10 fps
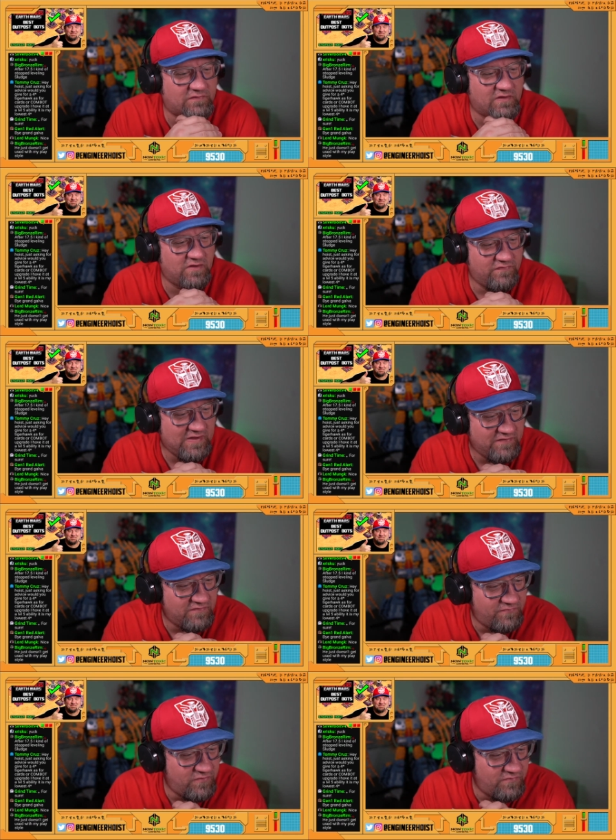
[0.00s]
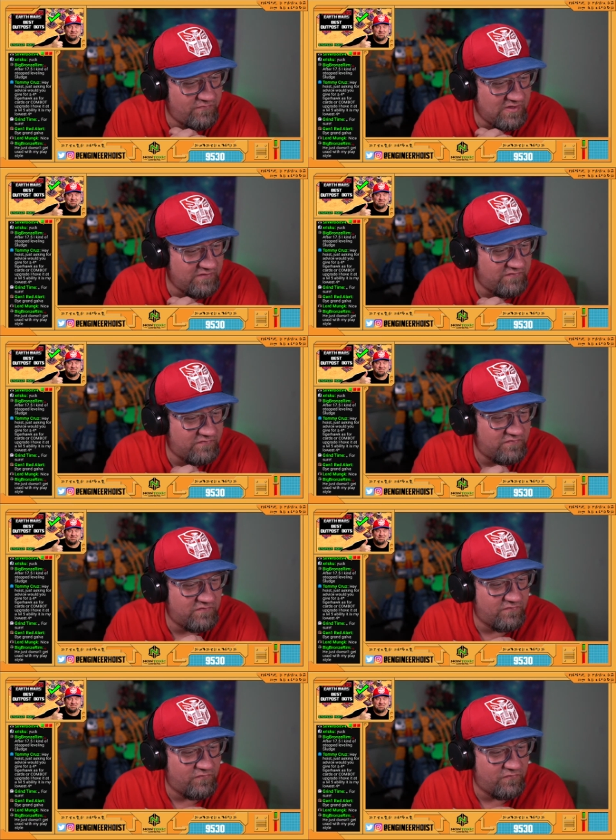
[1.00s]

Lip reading: just asking for advice